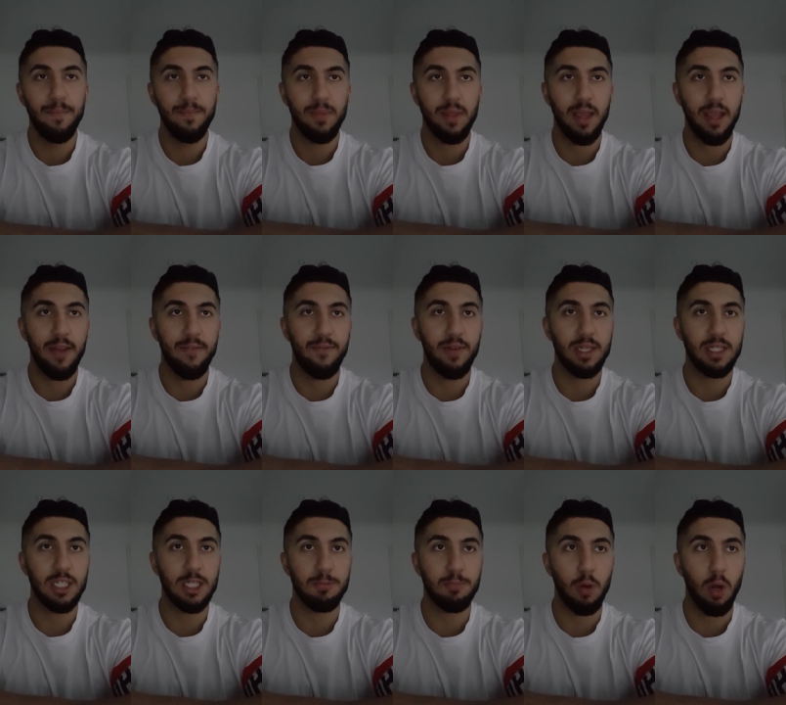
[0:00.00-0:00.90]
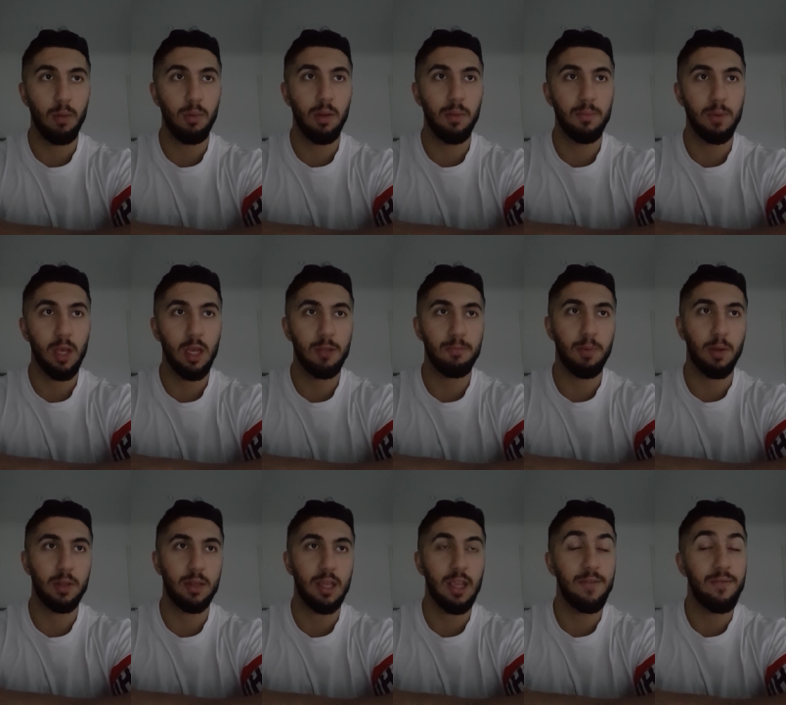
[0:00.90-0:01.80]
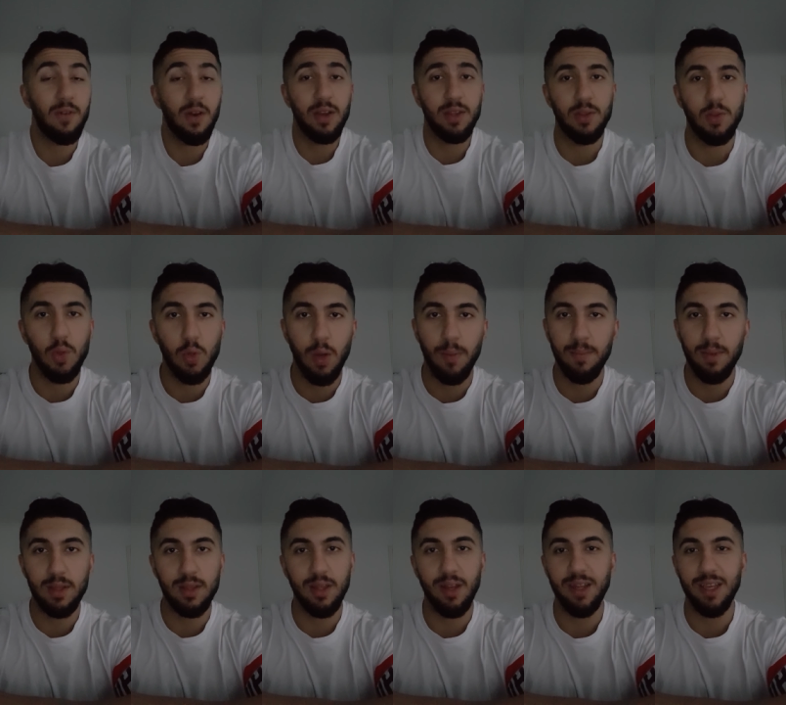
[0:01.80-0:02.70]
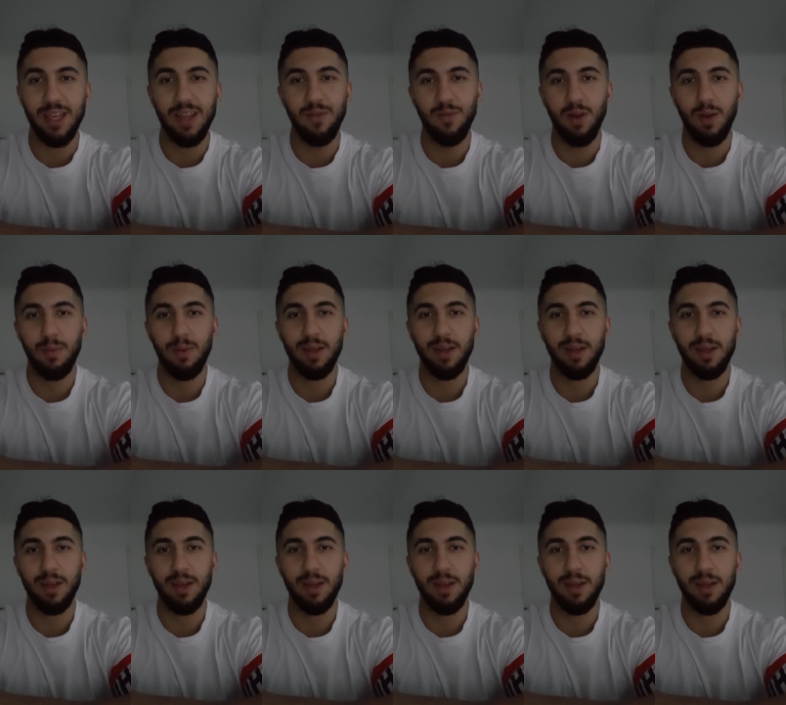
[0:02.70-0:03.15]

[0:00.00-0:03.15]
faced this problem yet, but if I do, I'm not gonna give up.